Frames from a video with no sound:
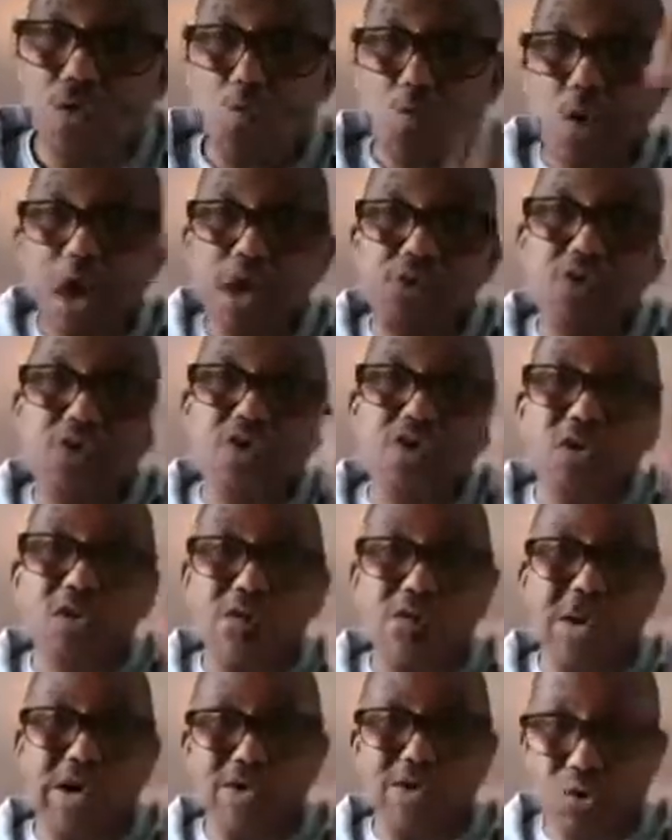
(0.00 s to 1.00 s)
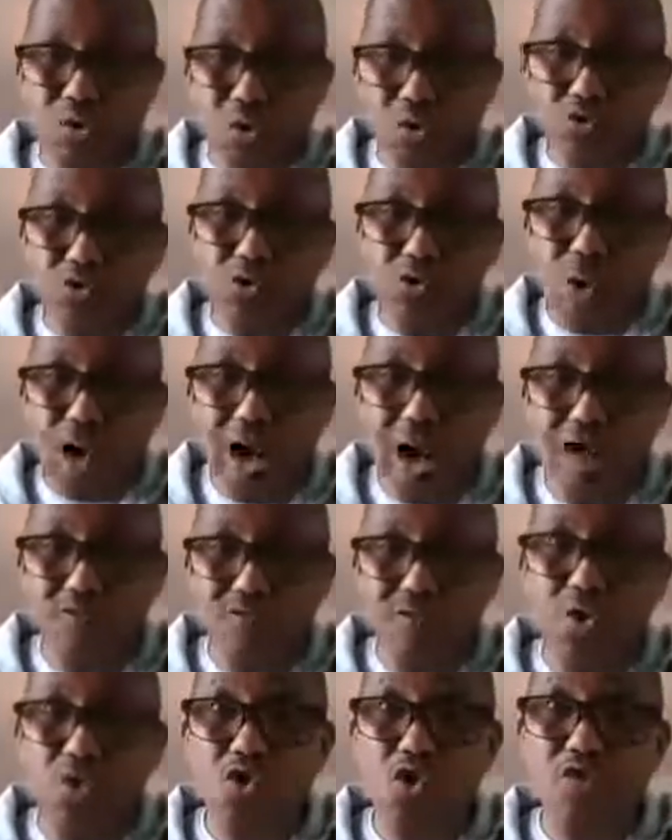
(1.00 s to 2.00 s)
Why does he want to
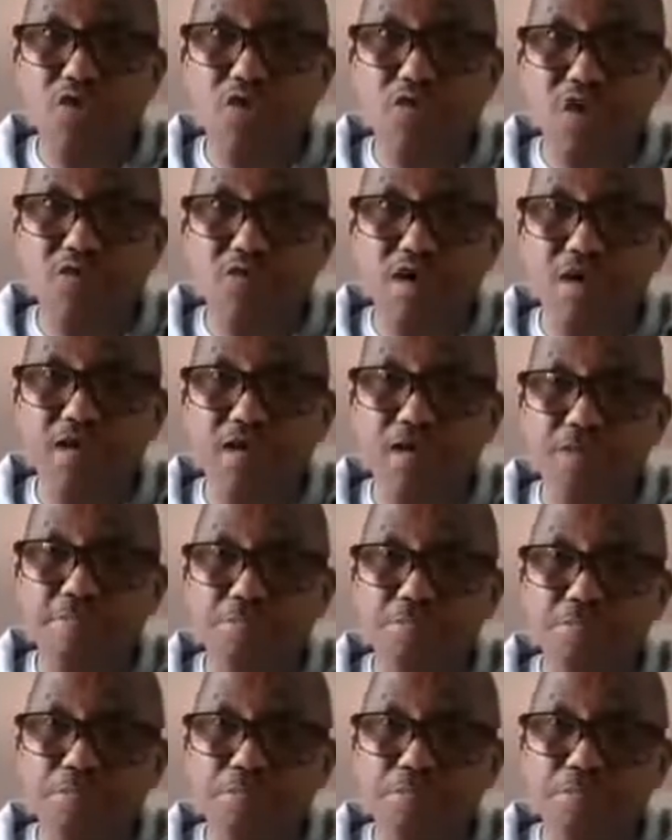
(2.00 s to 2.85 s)
have a contract right now?